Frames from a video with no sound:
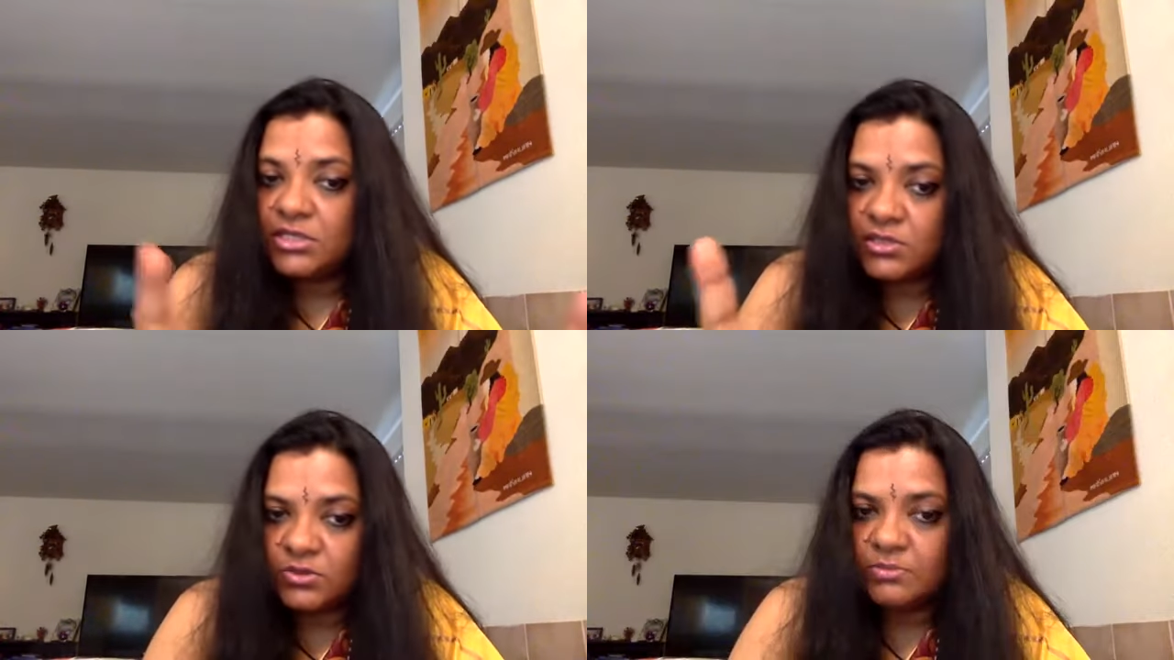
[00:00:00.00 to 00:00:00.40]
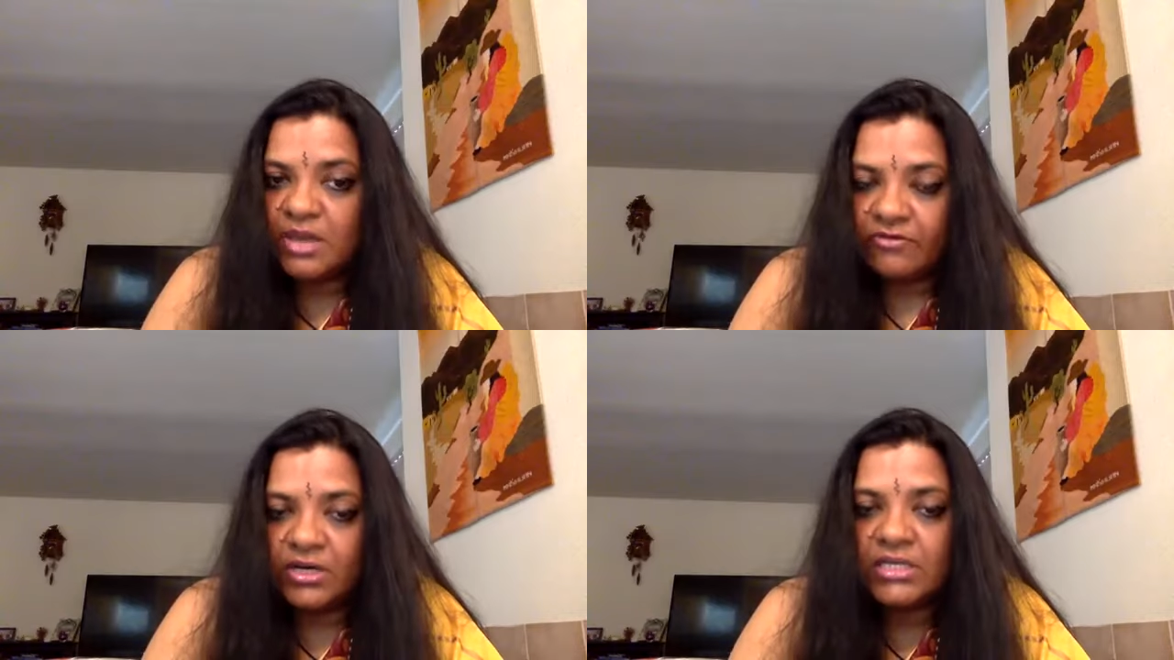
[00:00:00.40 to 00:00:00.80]
This was my
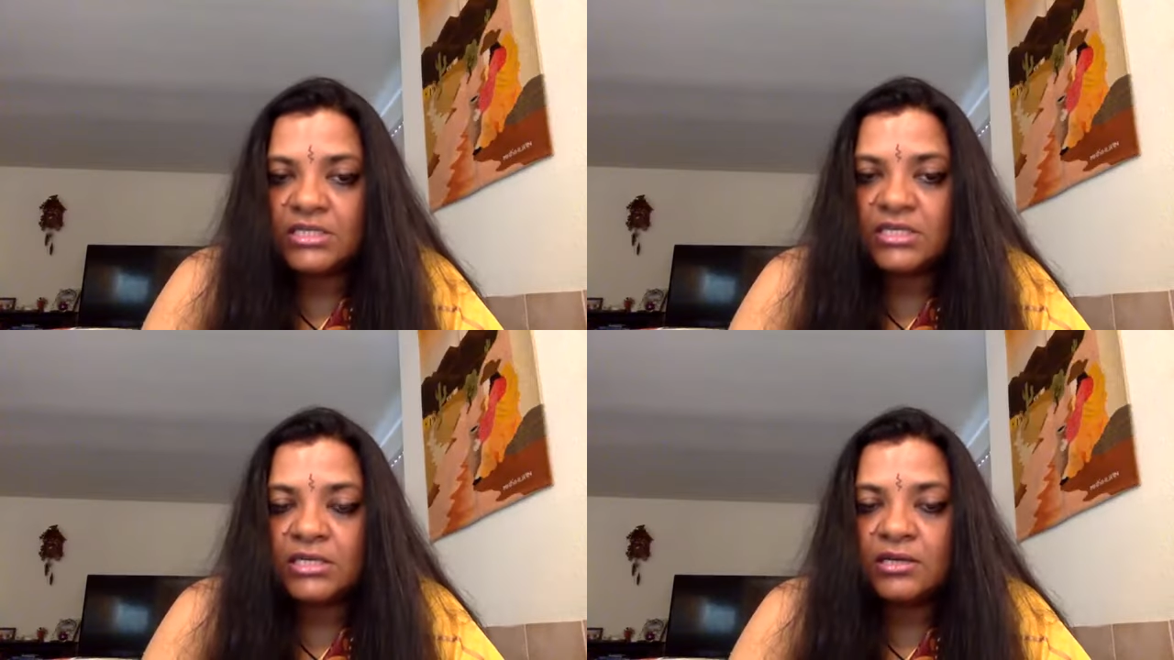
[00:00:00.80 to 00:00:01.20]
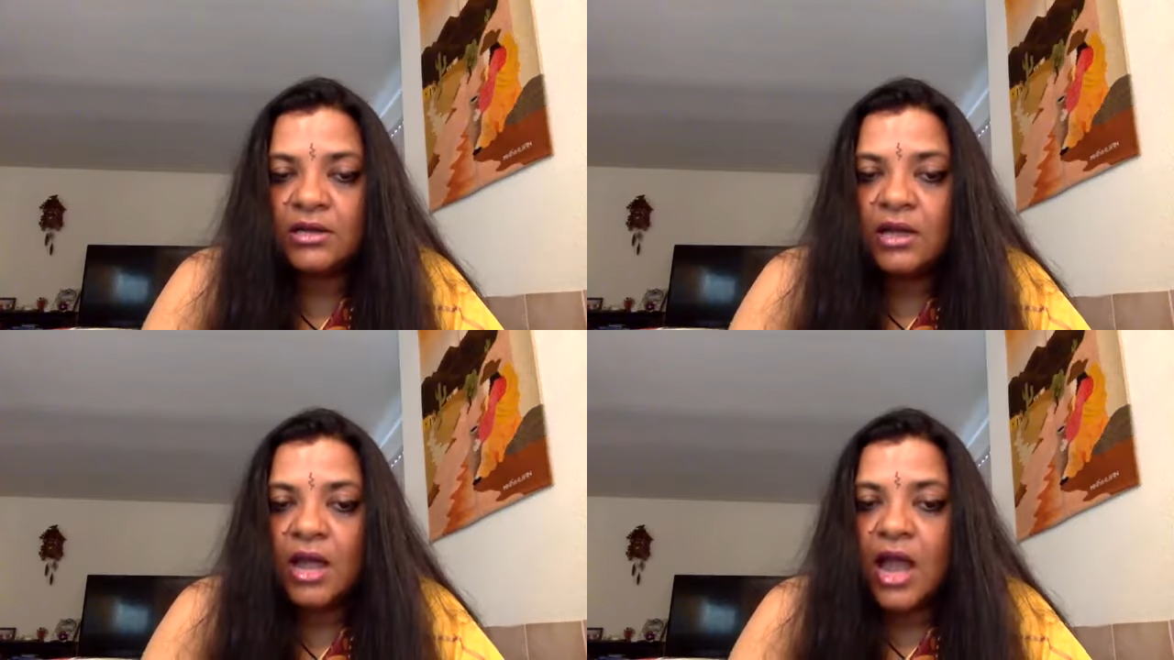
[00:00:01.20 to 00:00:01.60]
first
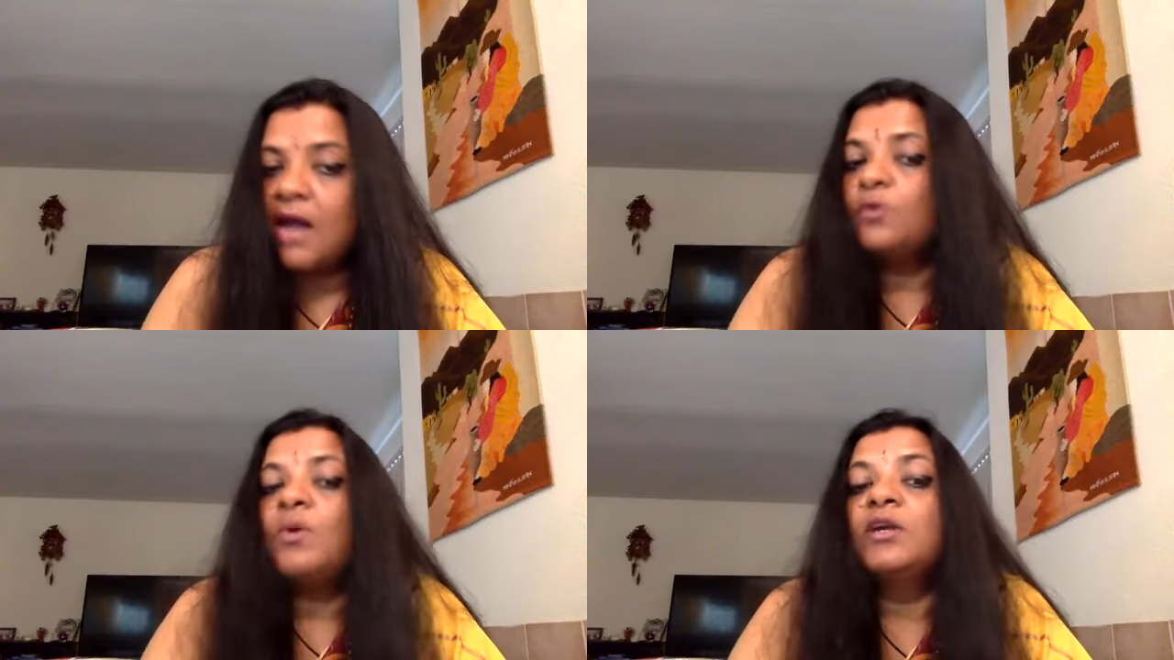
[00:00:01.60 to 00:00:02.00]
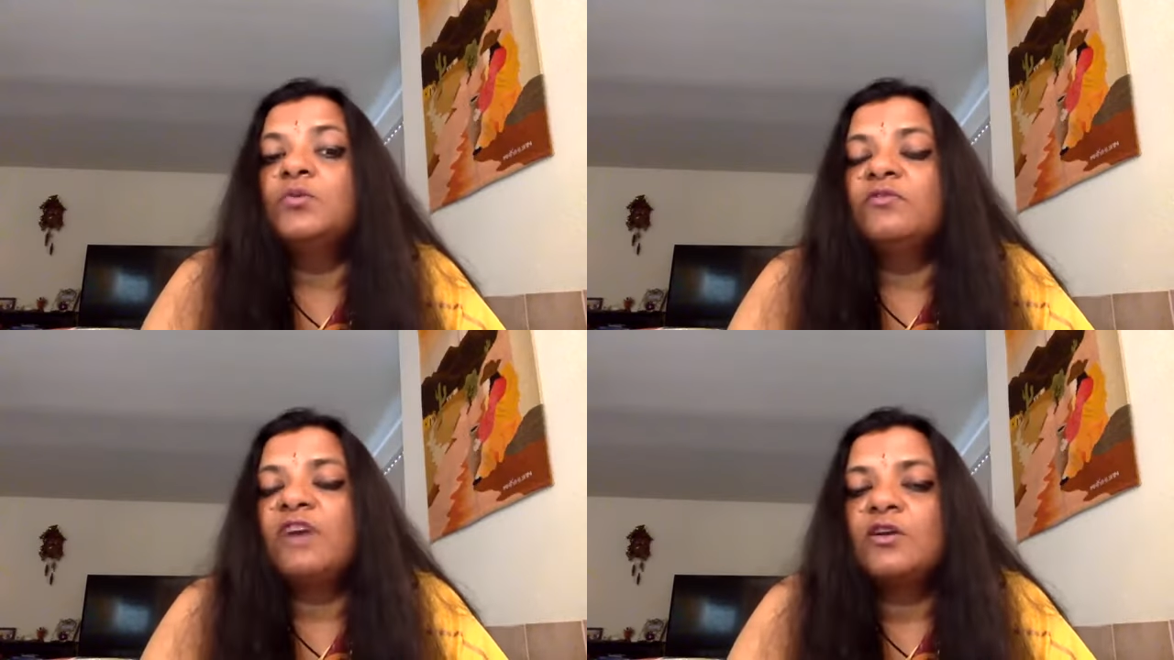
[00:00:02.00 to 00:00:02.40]
and
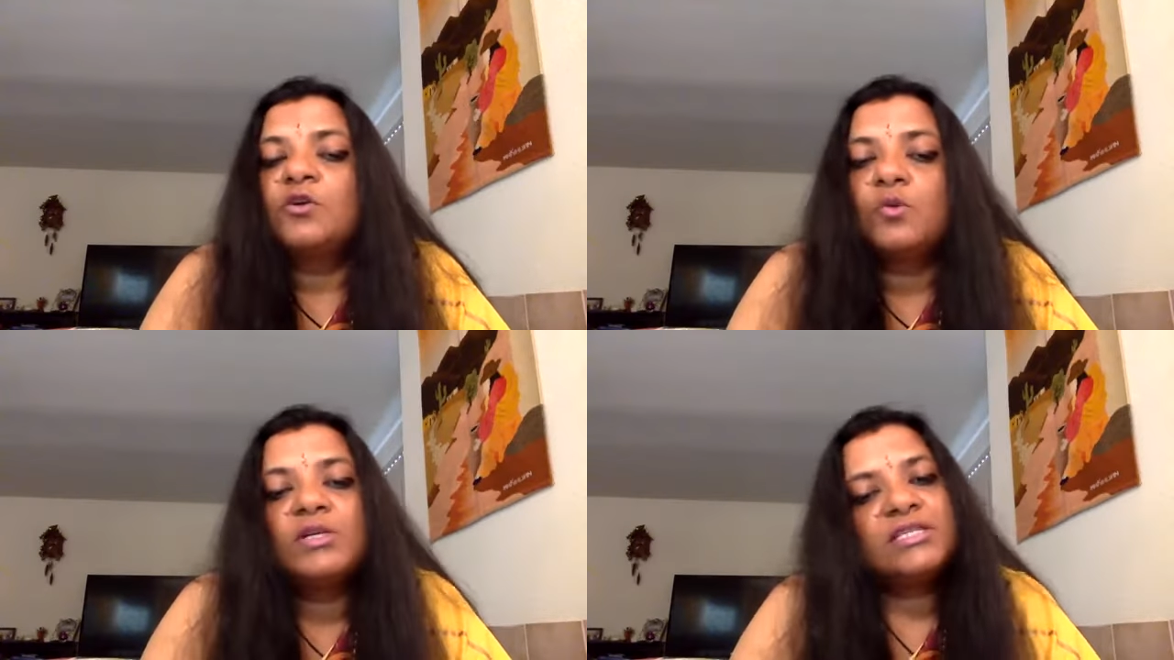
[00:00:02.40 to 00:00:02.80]
wonderful one it was.